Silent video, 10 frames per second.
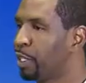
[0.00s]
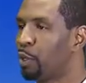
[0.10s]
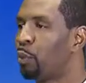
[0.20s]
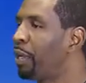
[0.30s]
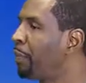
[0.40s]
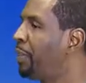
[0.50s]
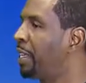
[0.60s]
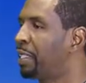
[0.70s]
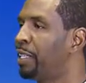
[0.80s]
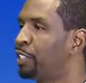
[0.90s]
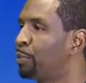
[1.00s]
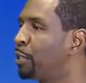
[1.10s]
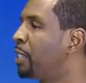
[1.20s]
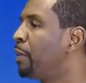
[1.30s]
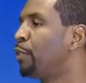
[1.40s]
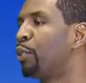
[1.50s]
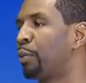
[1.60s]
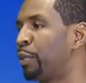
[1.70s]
What if that customer give you a